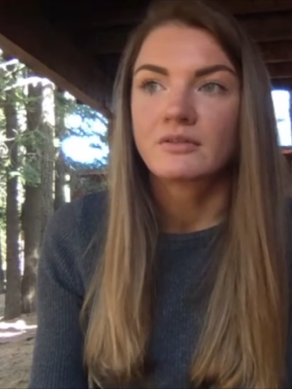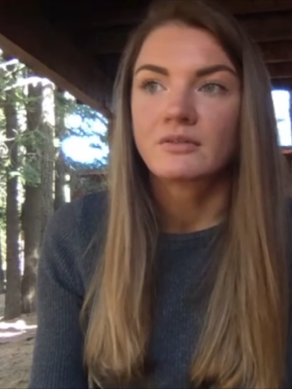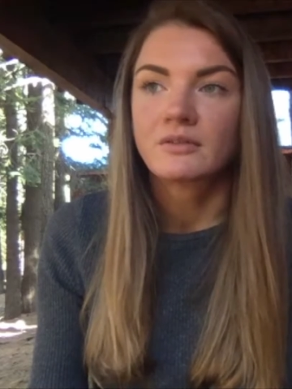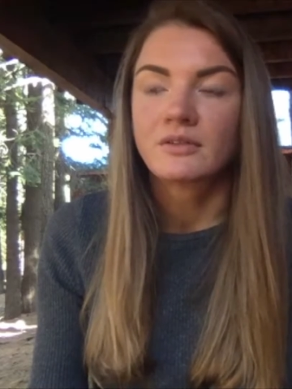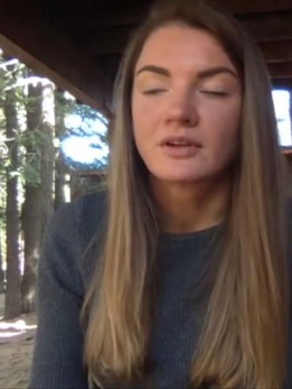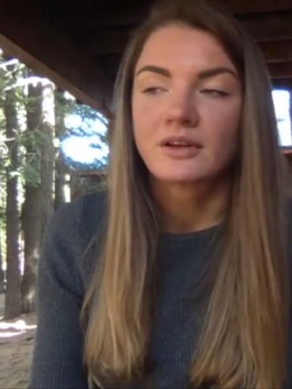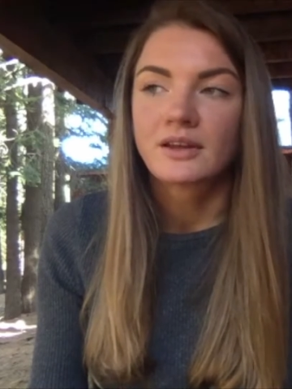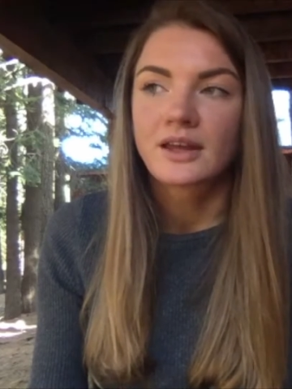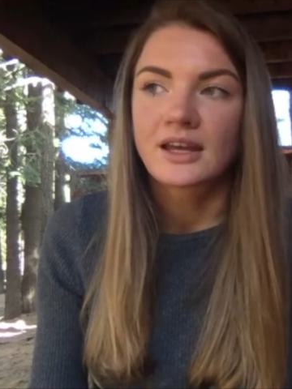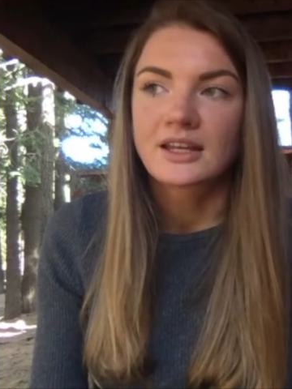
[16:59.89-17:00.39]

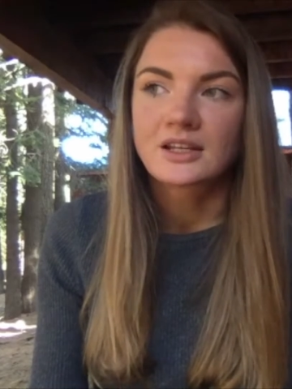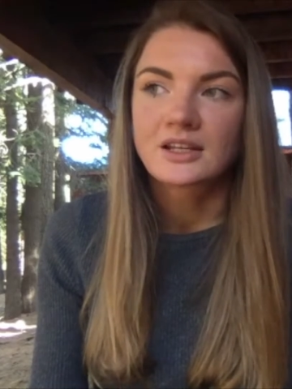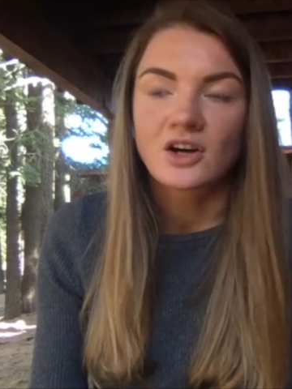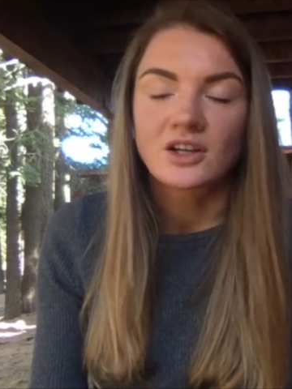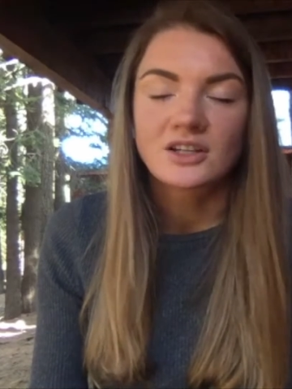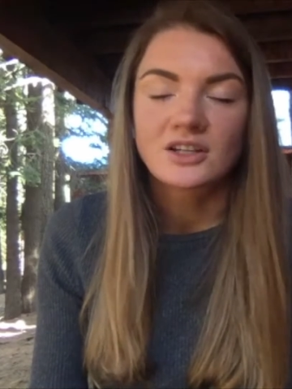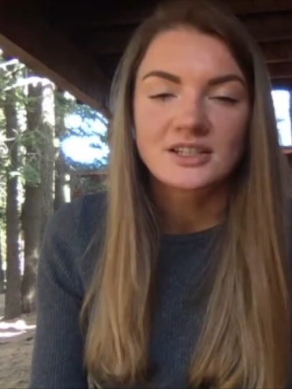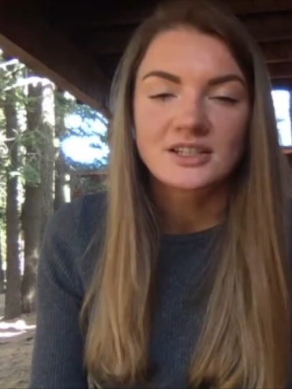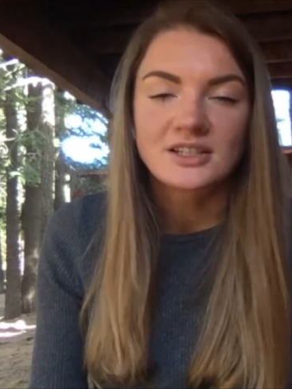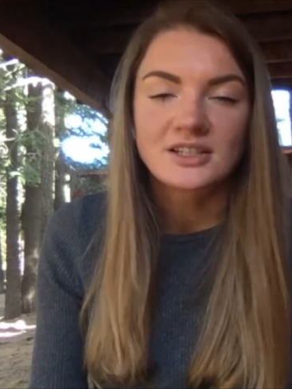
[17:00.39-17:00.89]
get
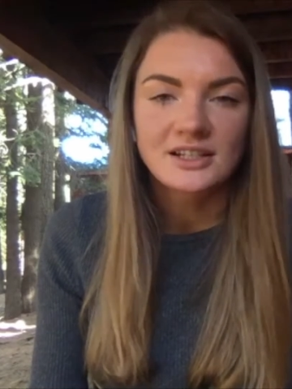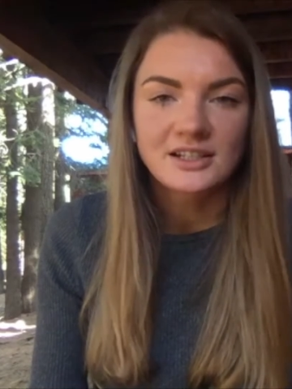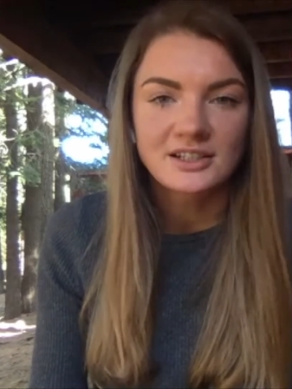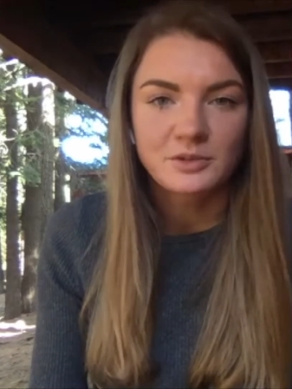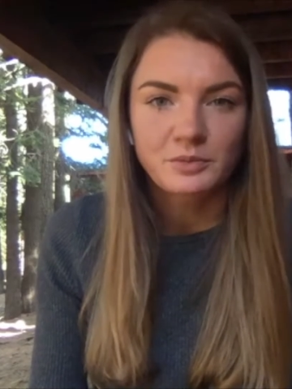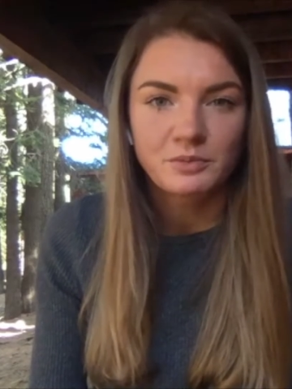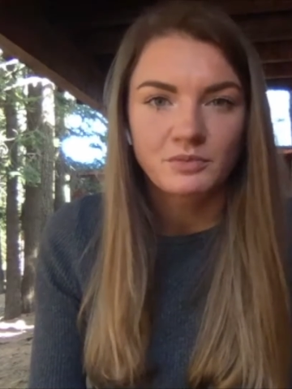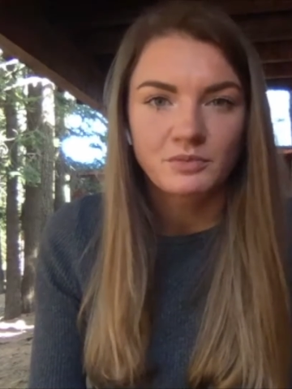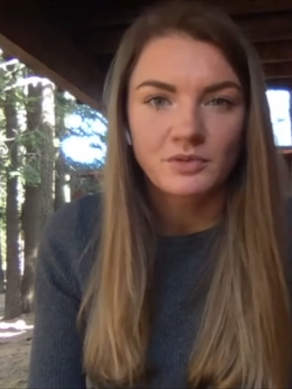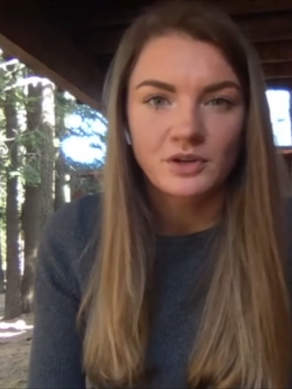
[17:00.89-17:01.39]

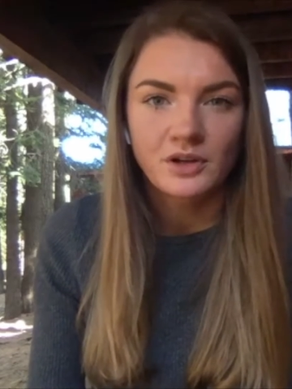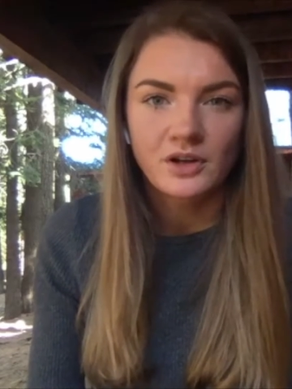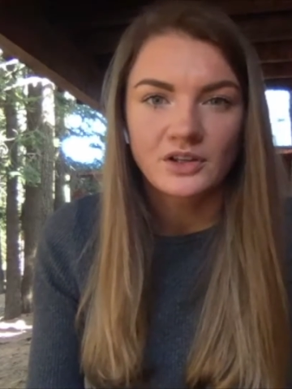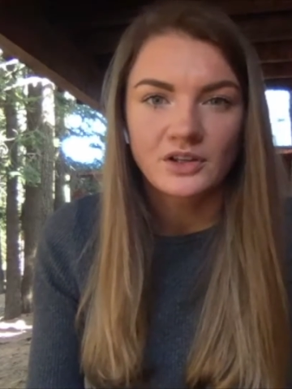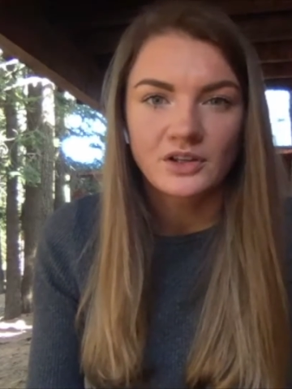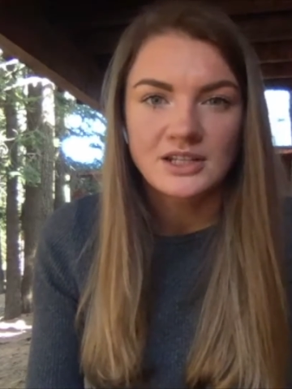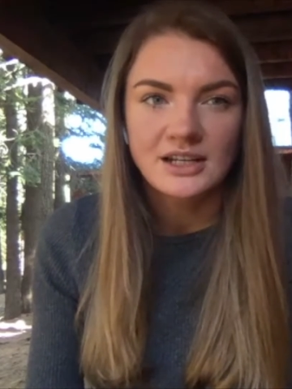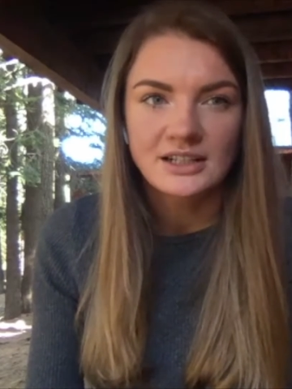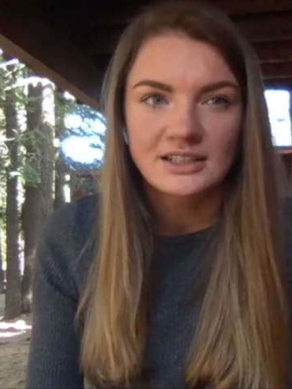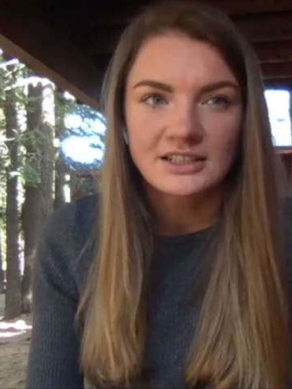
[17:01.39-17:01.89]
contacted
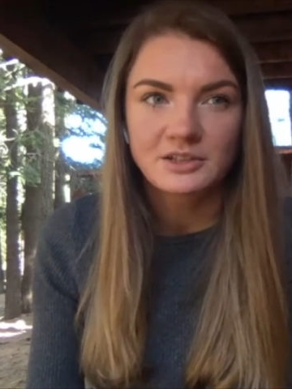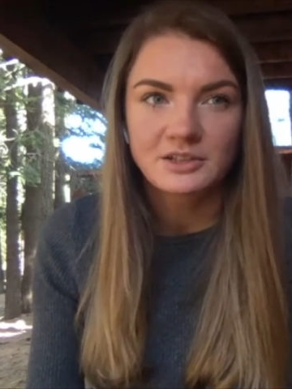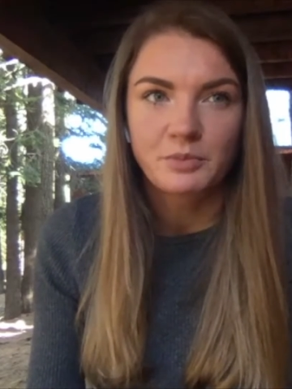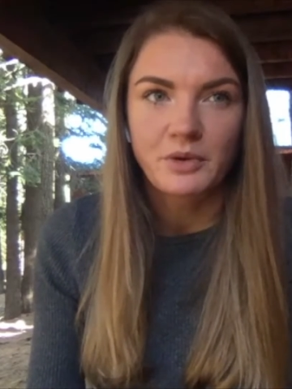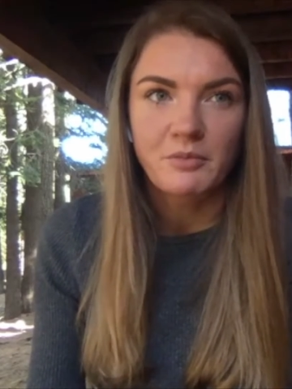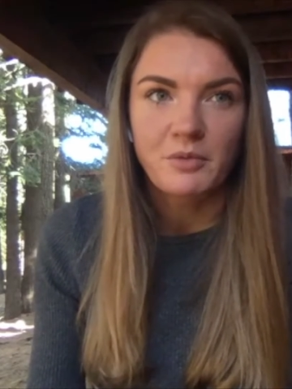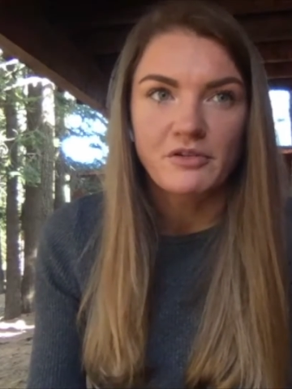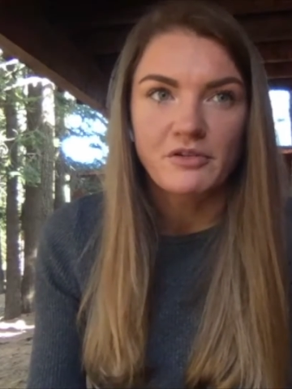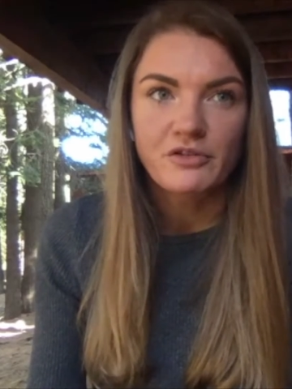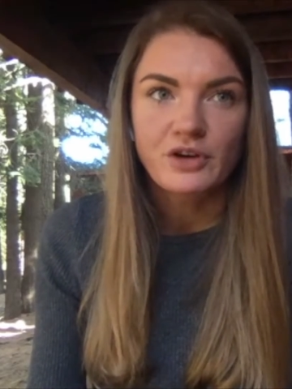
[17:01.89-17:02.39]
by my
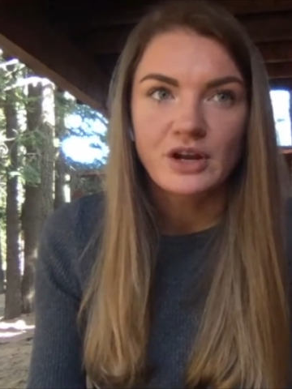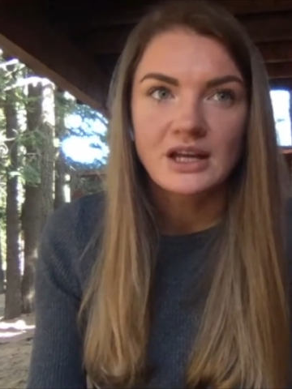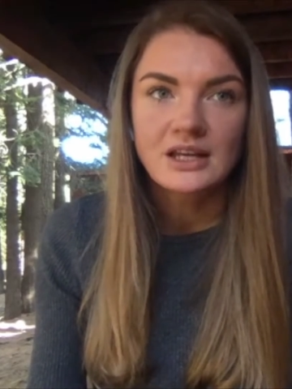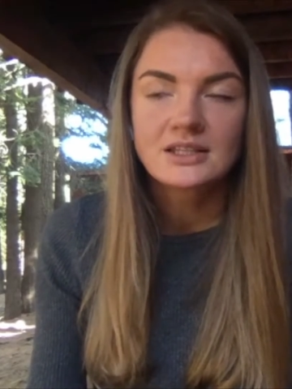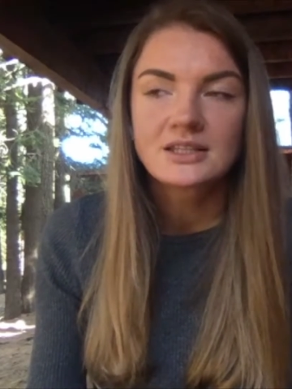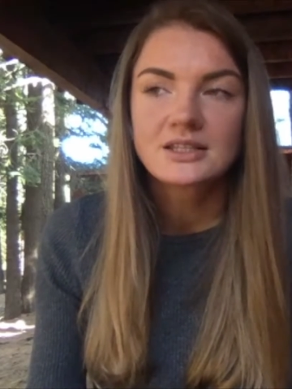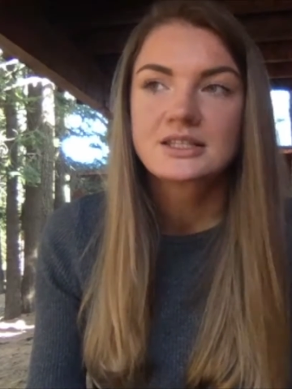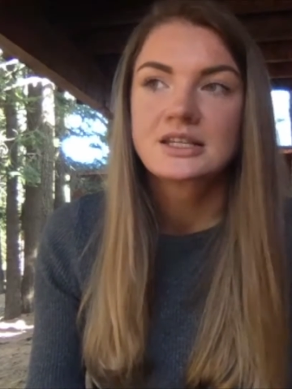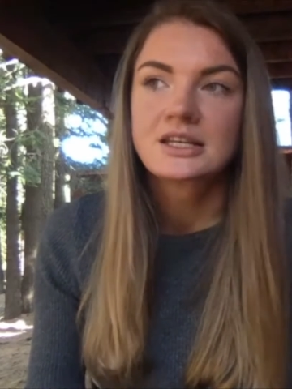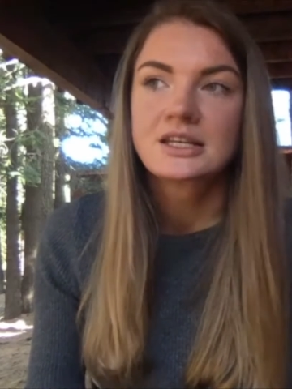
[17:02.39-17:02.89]
friends
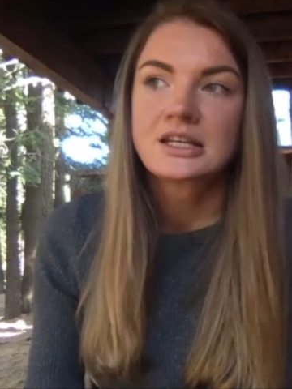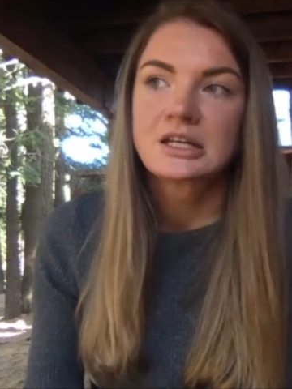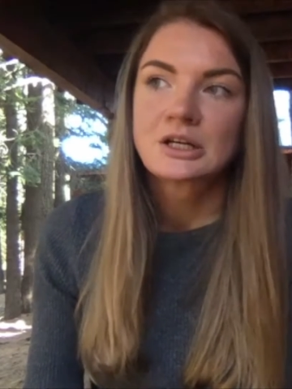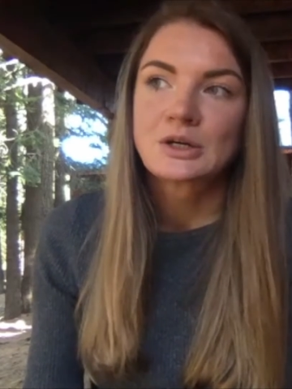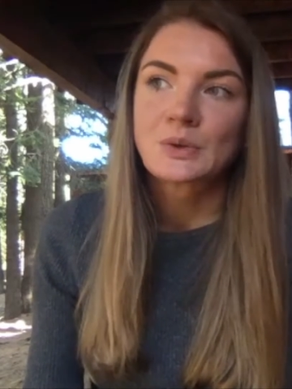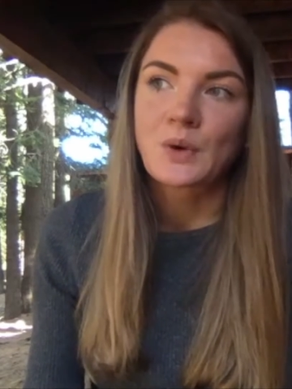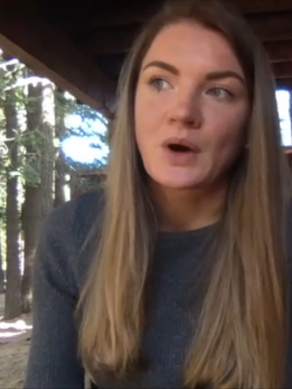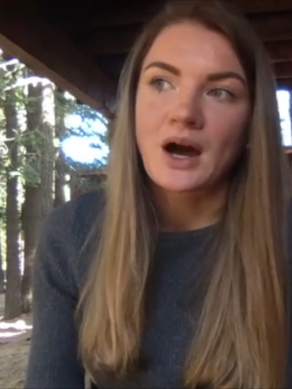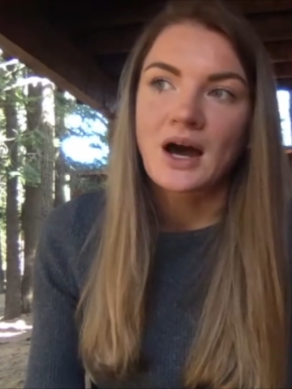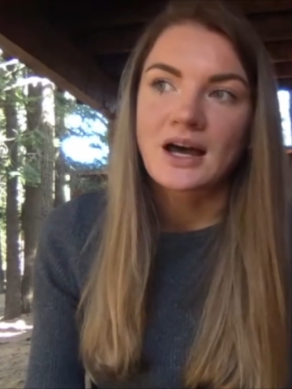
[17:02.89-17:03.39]
who
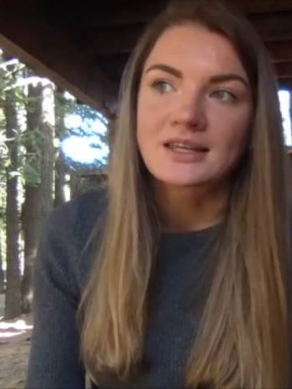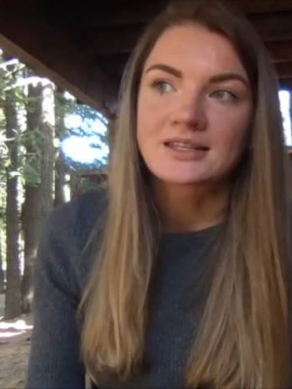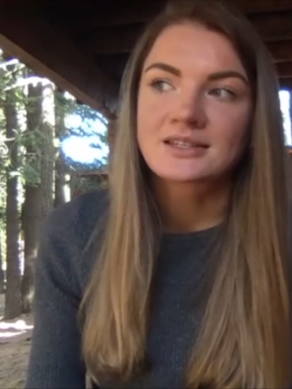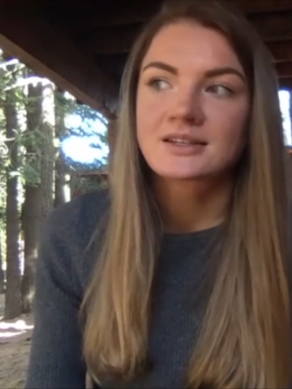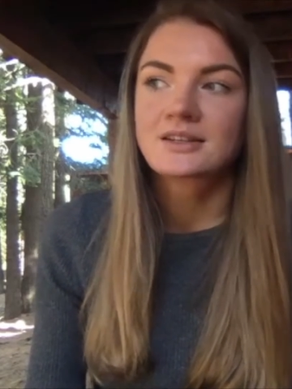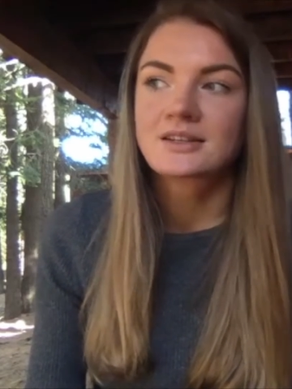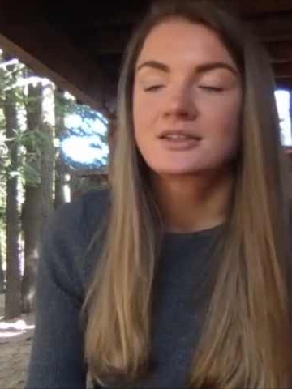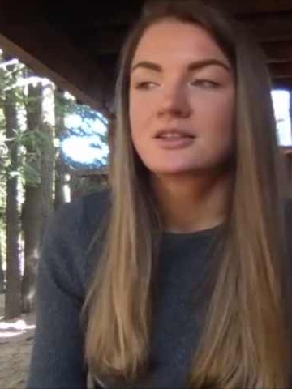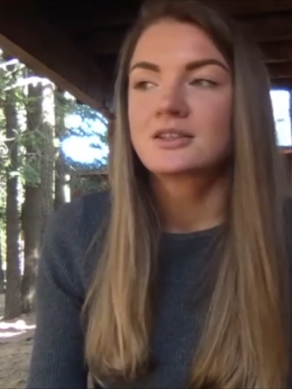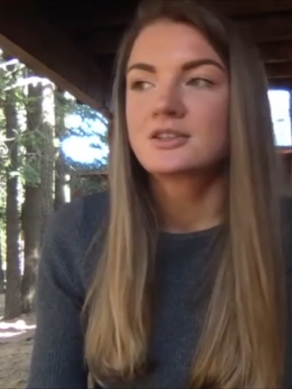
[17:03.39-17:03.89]
ask
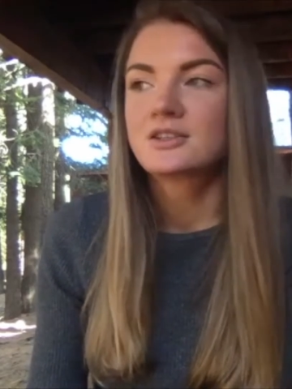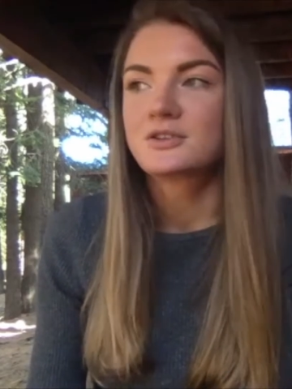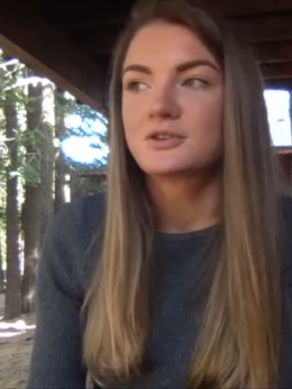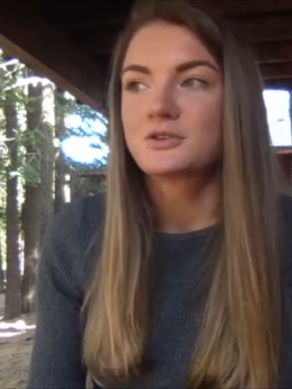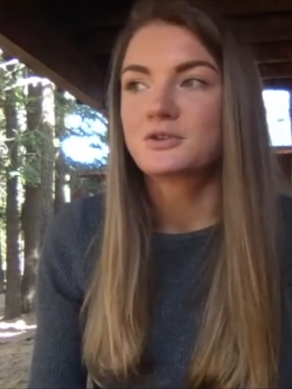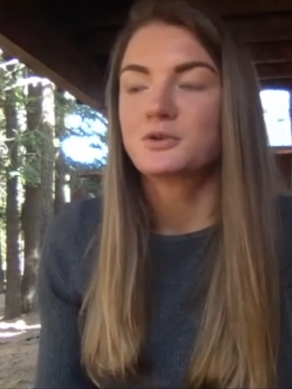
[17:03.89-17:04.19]
to